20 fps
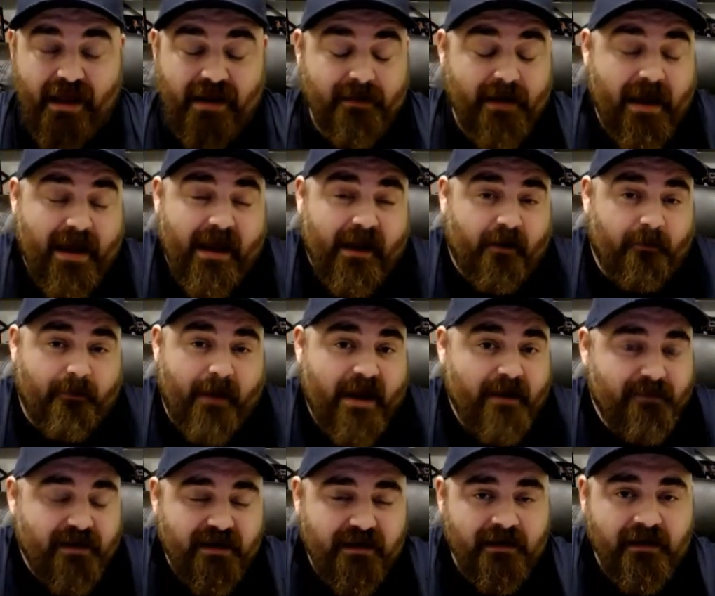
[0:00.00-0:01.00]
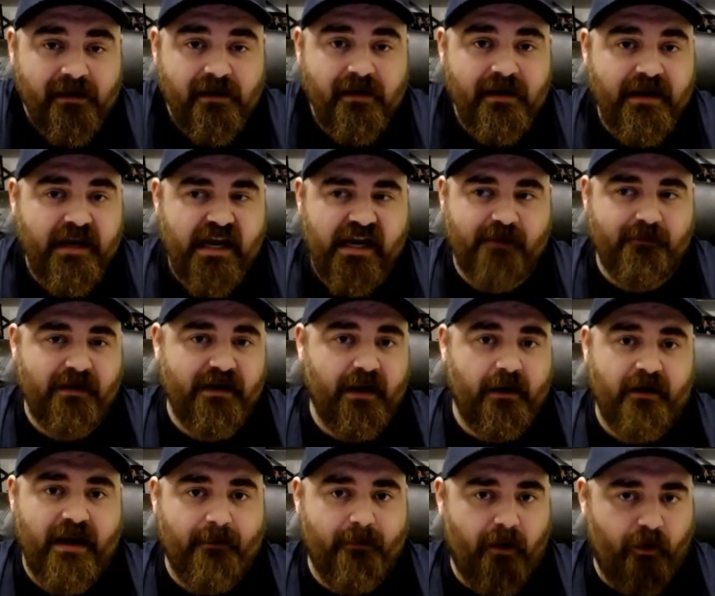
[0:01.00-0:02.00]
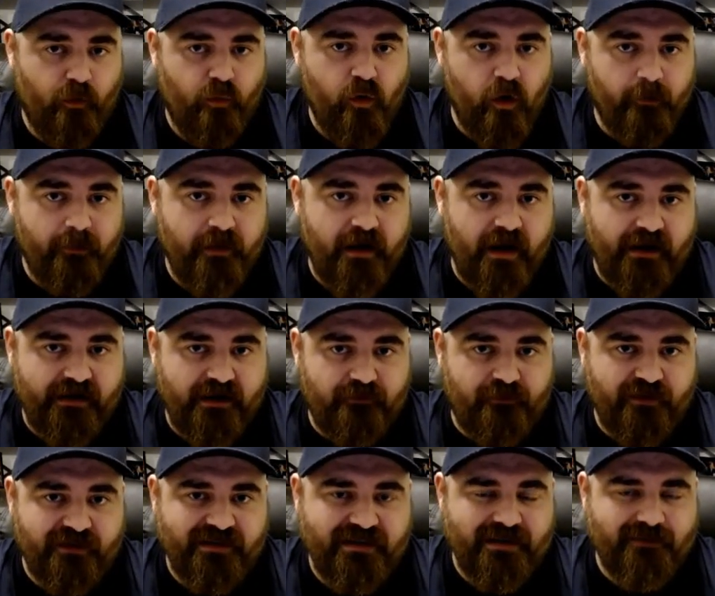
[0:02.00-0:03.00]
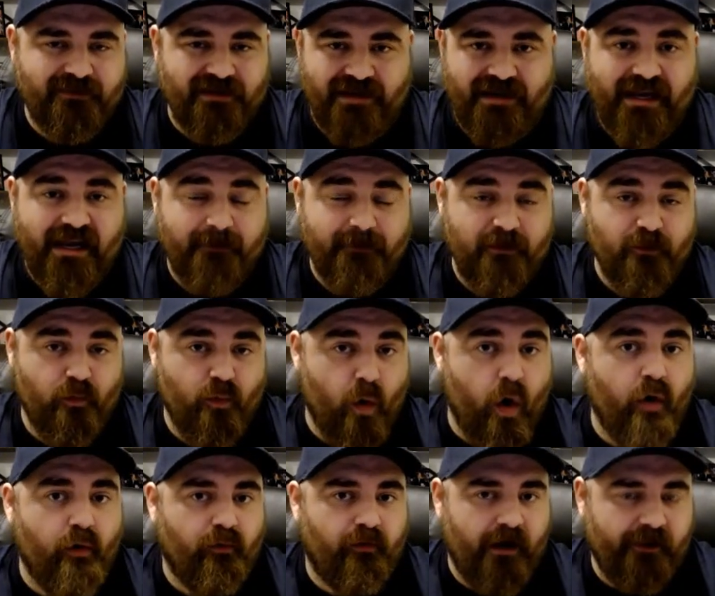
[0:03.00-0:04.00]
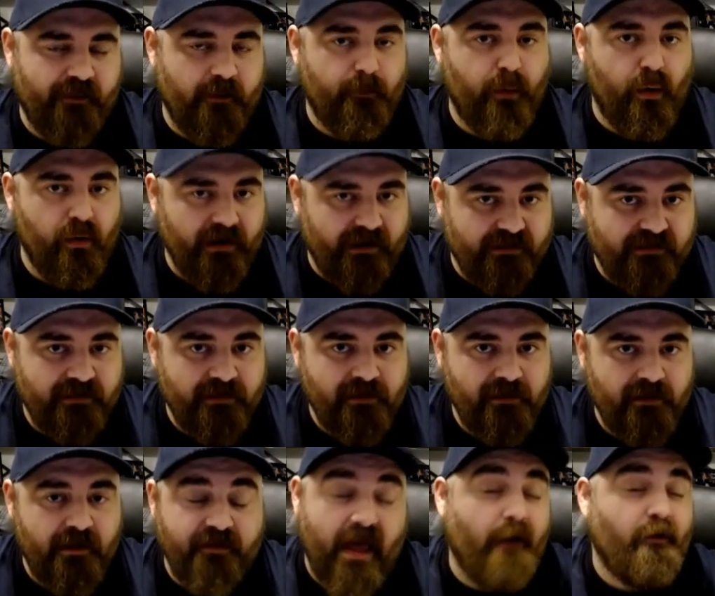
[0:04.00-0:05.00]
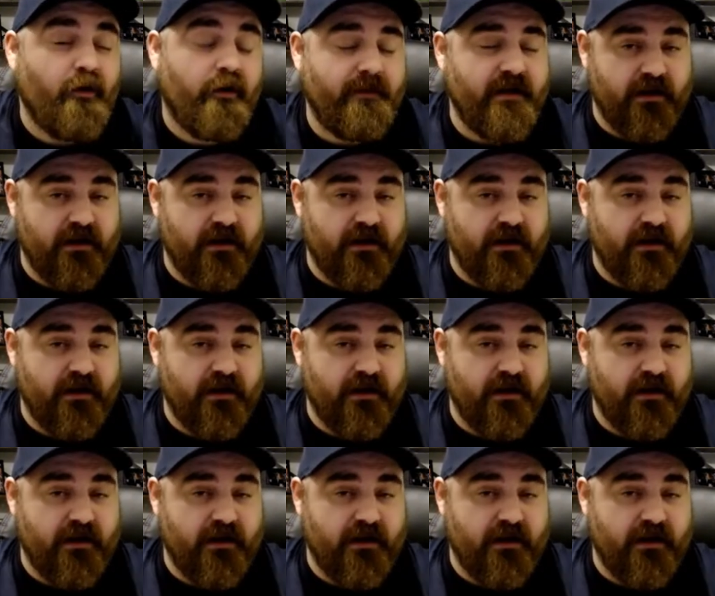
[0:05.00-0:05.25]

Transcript: And heck, maybe Hickman and Nembhard will be on different teams, and Hickman won't run the point that would be